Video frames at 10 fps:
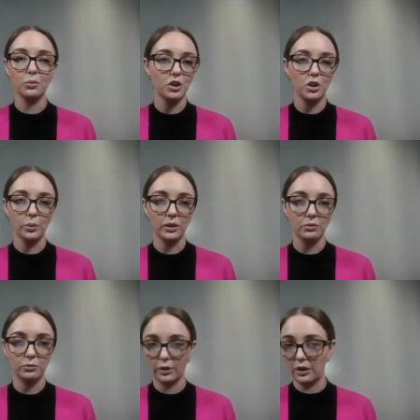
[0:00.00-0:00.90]
renew it
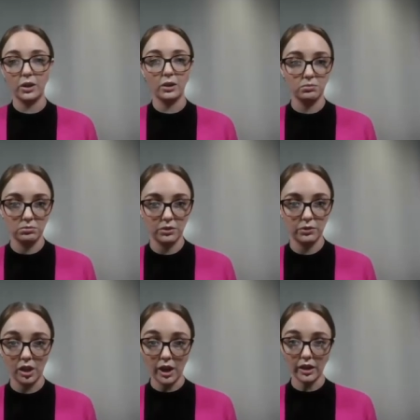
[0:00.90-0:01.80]
forever if
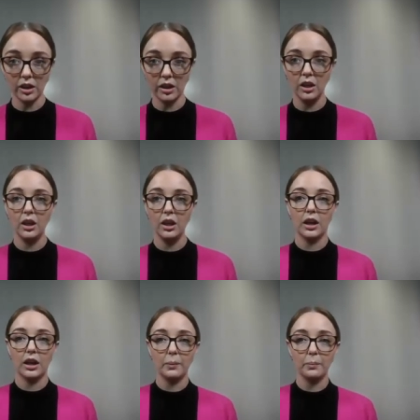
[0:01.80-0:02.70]
you'd like.
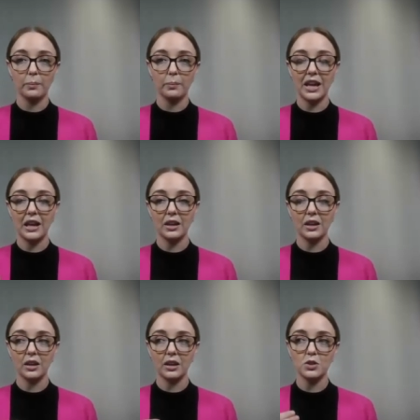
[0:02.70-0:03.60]
Um, but that
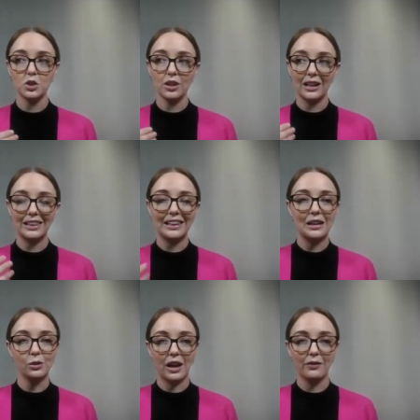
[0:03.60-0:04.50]
gives you that
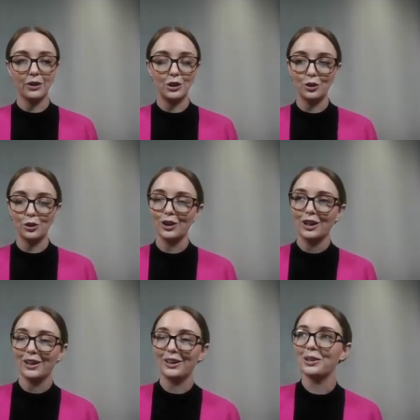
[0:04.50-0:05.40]
legal avenue. I
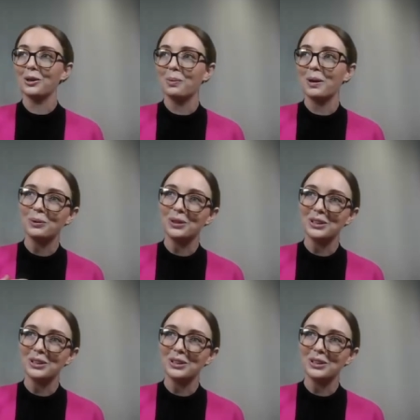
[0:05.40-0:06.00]
think the people